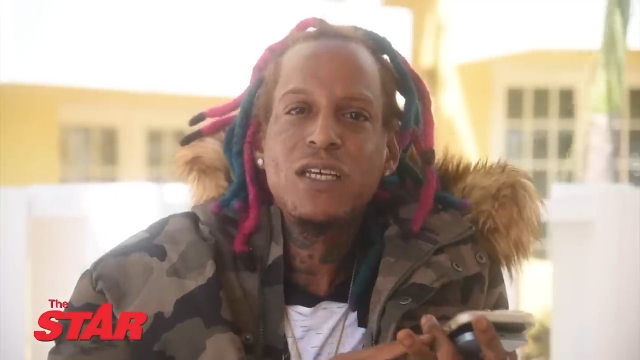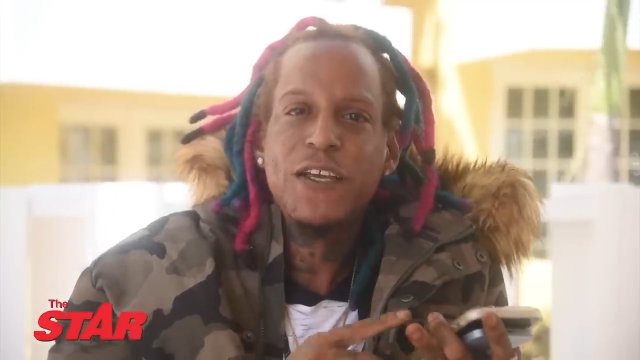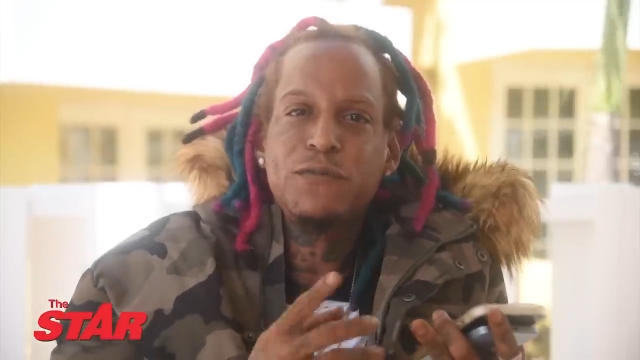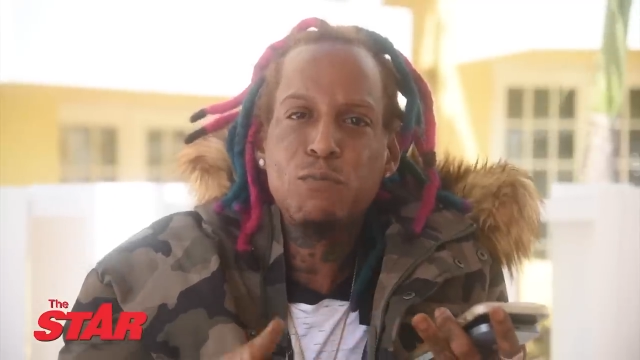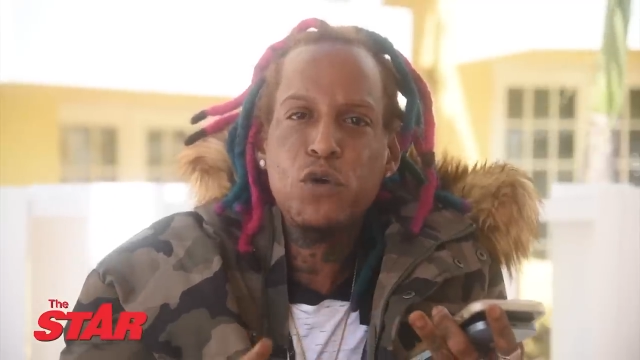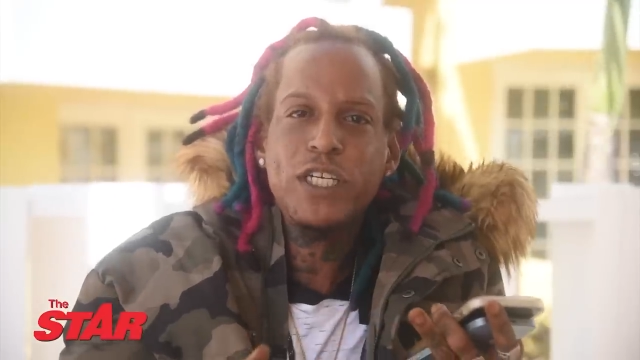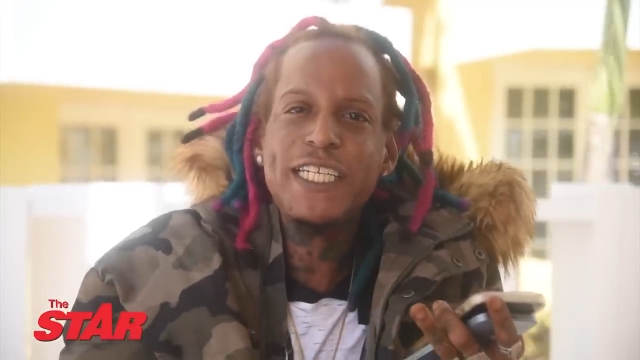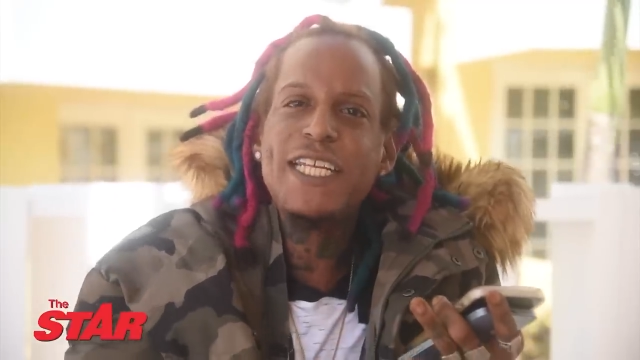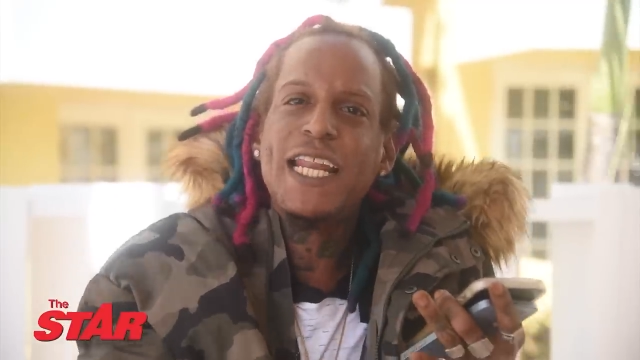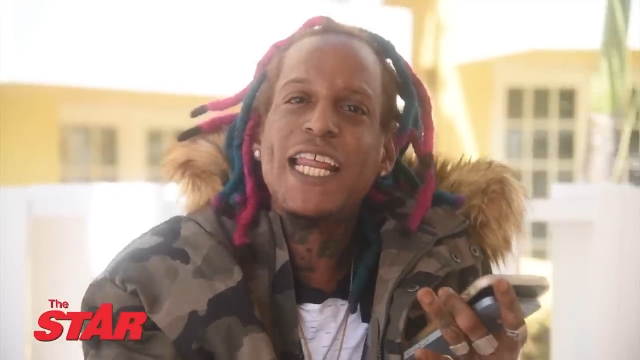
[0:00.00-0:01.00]
if money
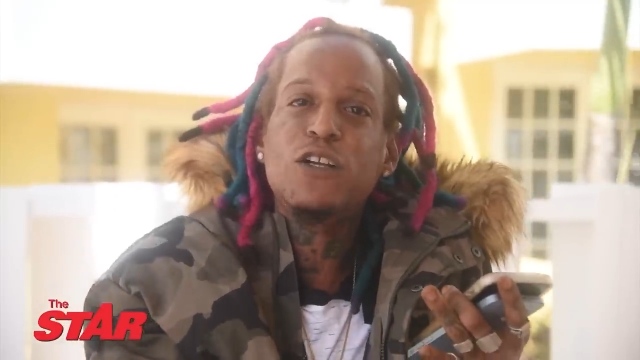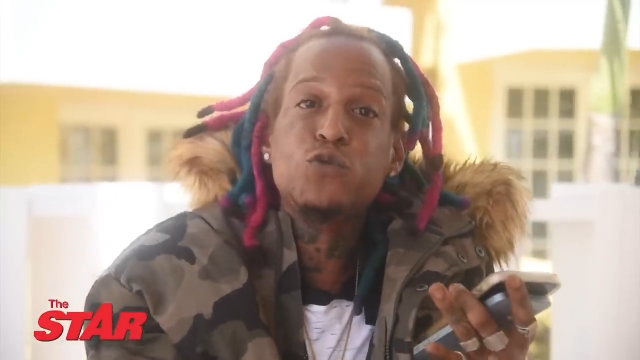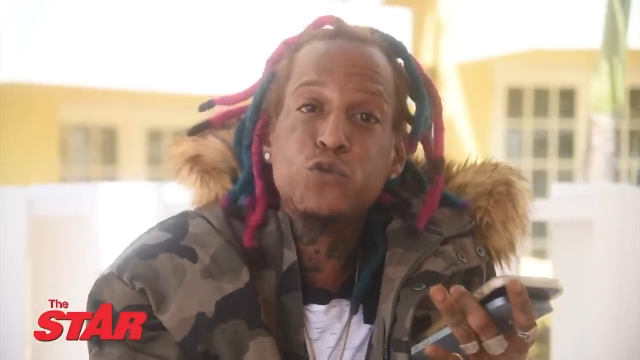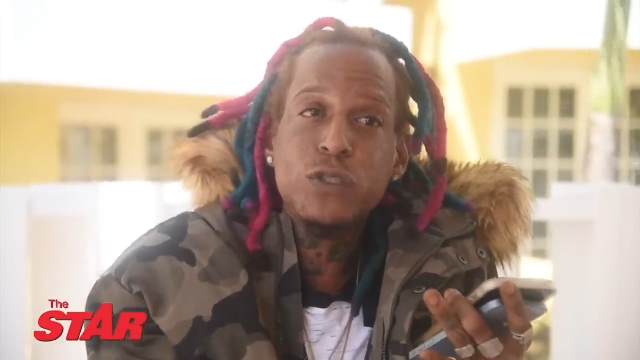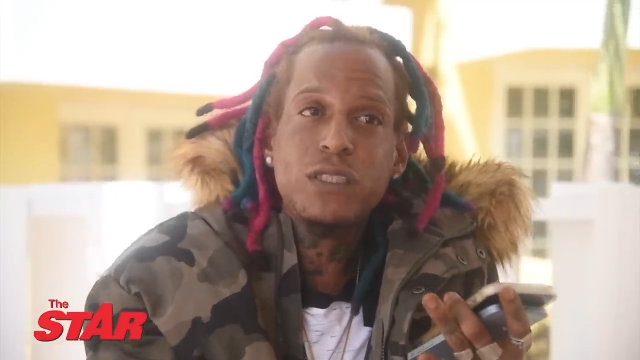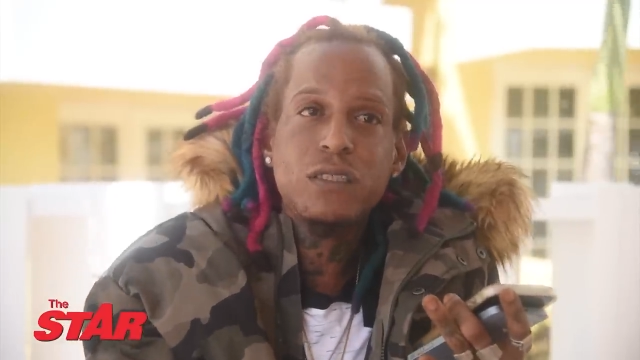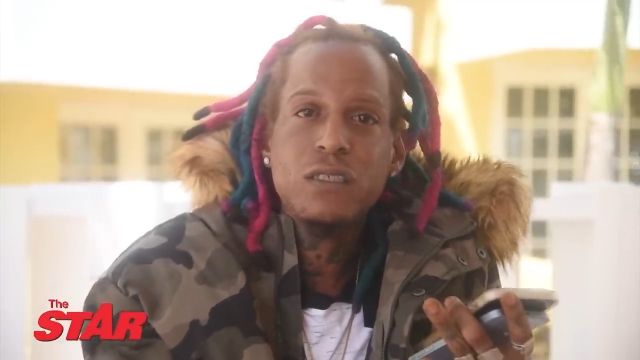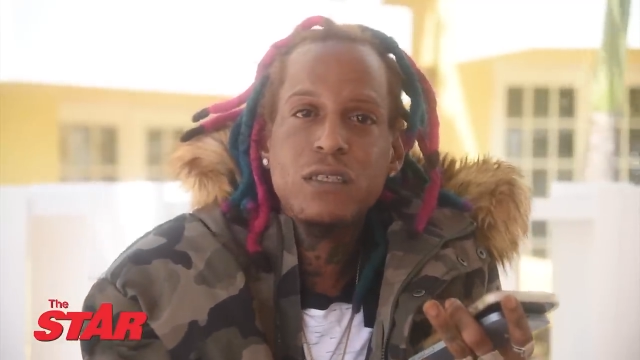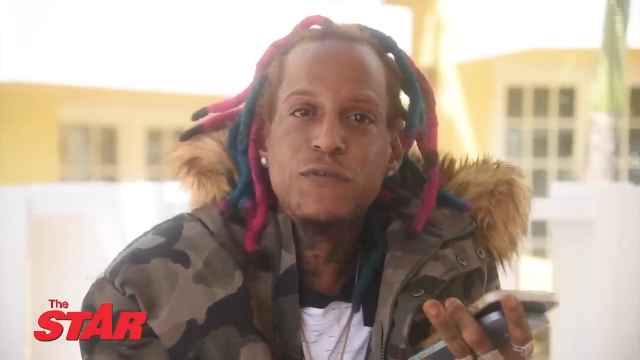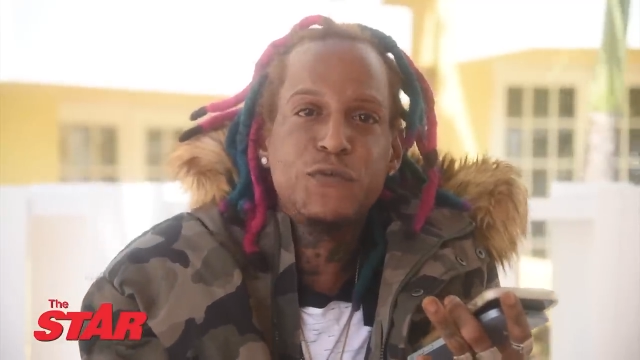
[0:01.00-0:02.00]
did that, that root,
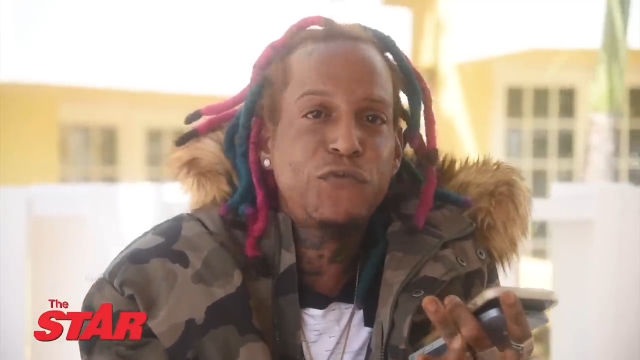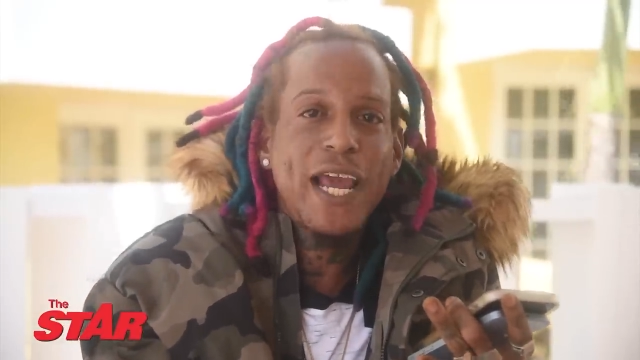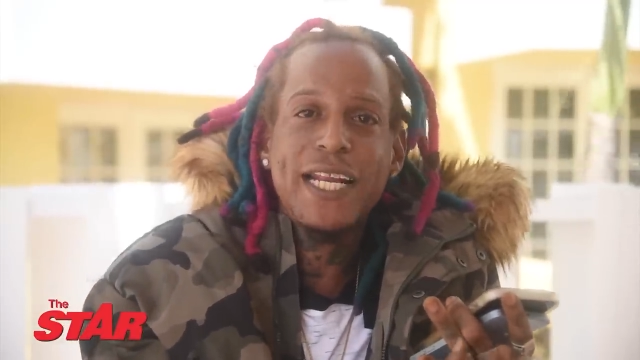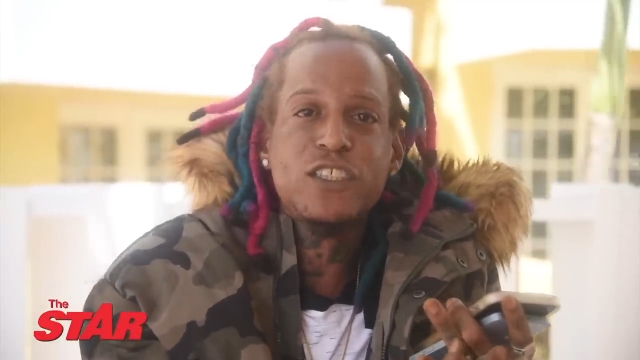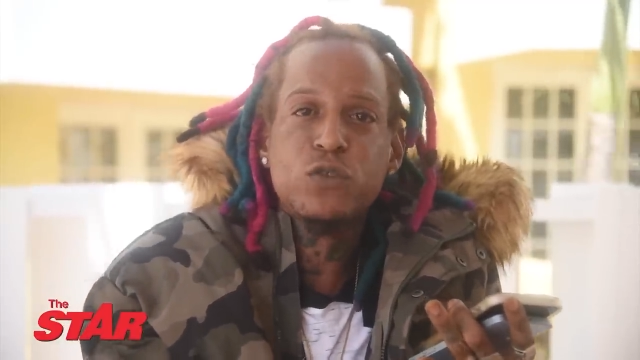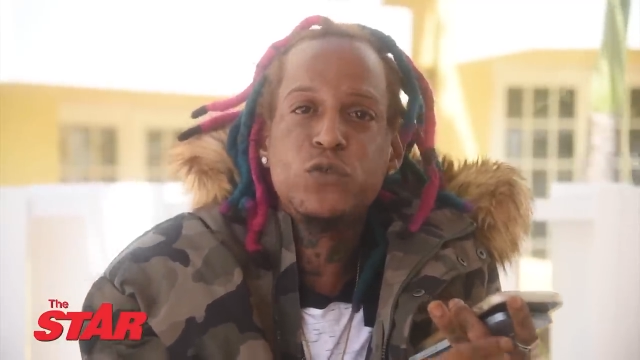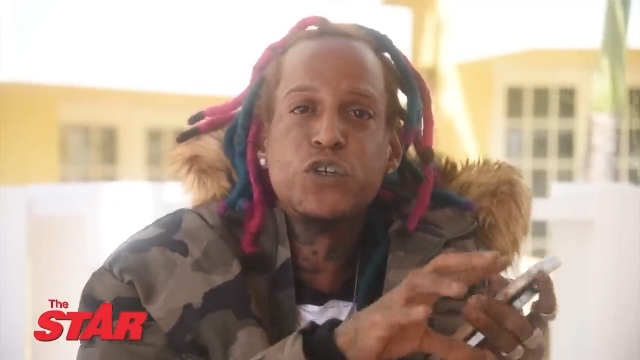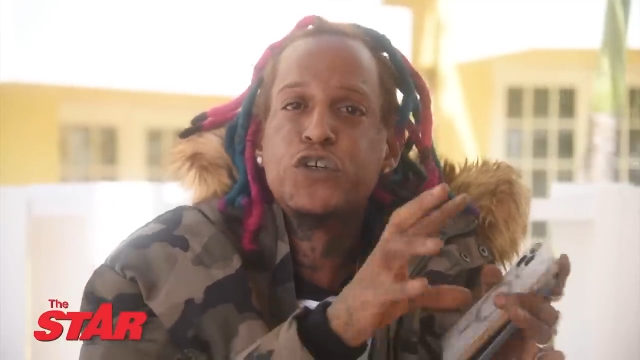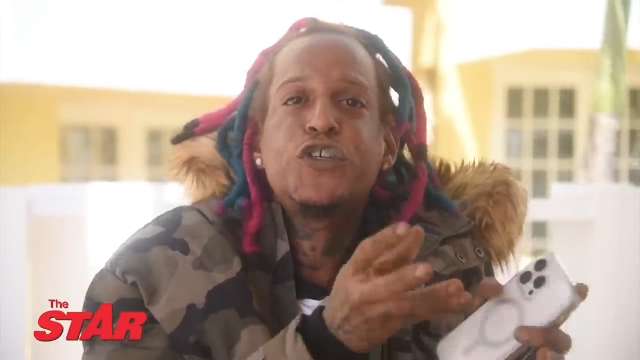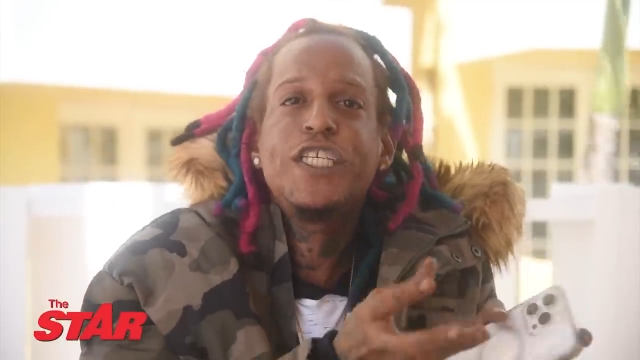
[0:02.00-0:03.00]
the violence would
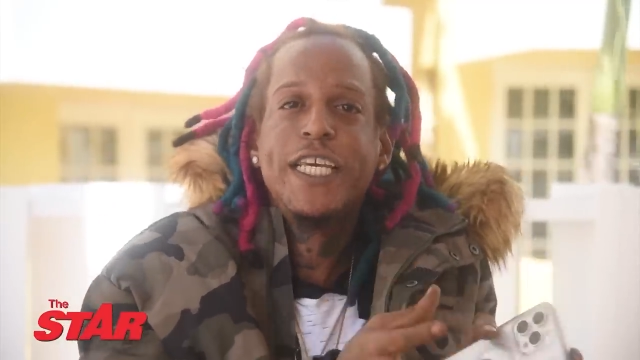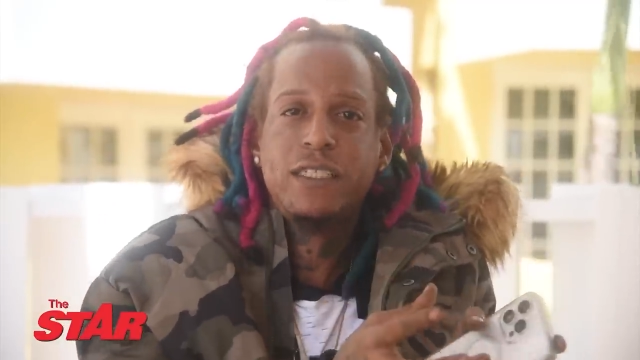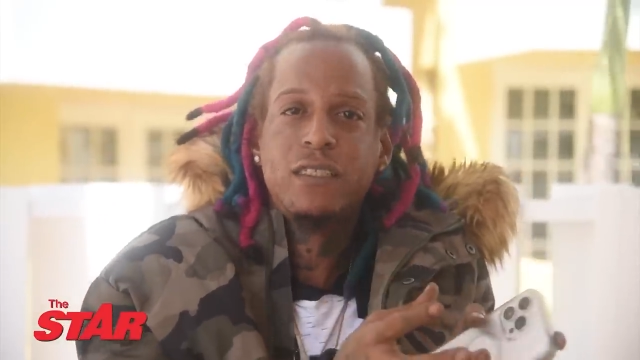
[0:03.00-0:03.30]
create.